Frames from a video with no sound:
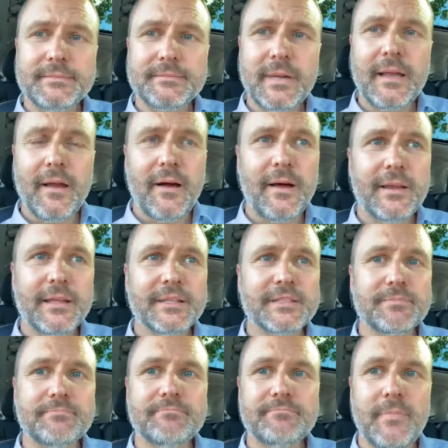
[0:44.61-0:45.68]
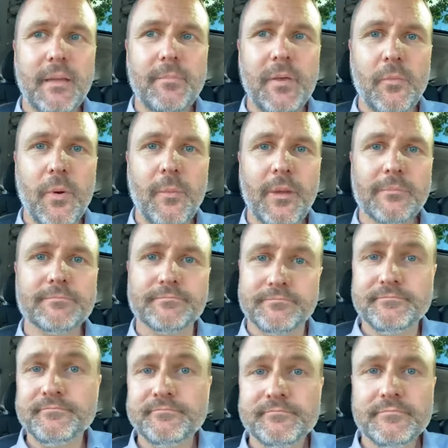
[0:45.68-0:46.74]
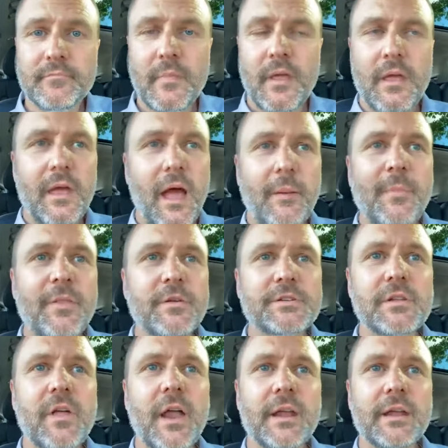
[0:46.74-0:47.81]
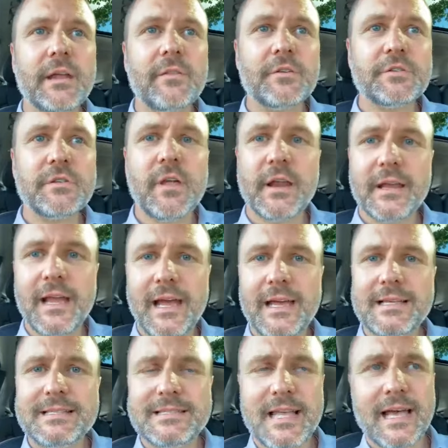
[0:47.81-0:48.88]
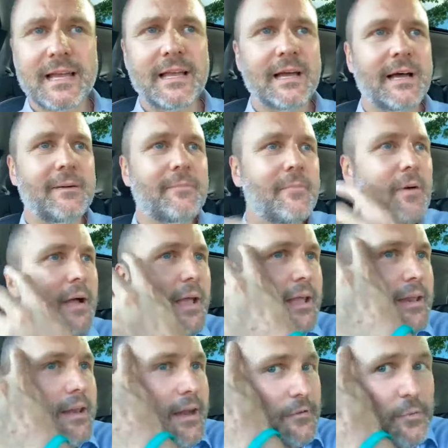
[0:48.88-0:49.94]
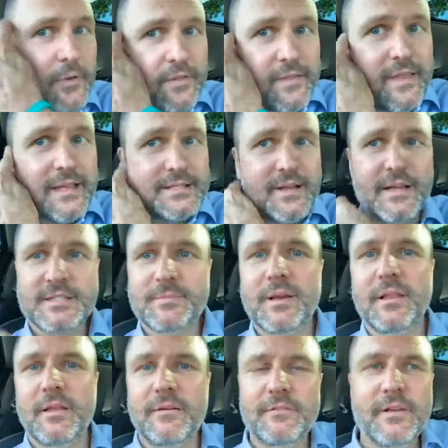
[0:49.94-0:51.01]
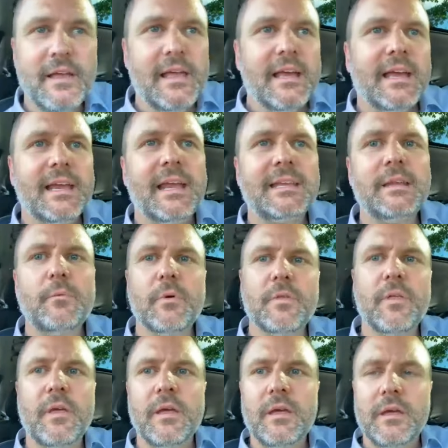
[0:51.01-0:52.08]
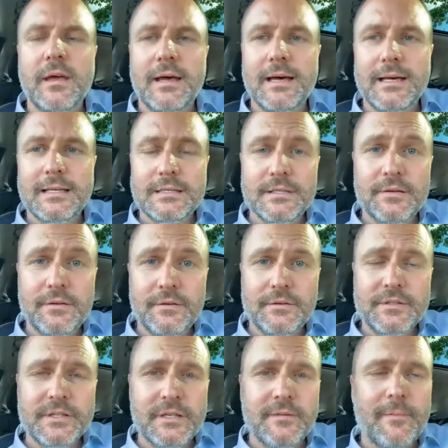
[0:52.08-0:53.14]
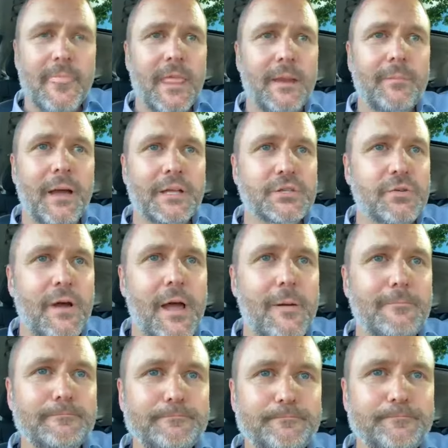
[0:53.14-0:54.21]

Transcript: My audience might be women. I mean, there's a lot of there's a lot of guys that um, I connect with, and that's awesome. I love connecting with uh, dudes in my tribe.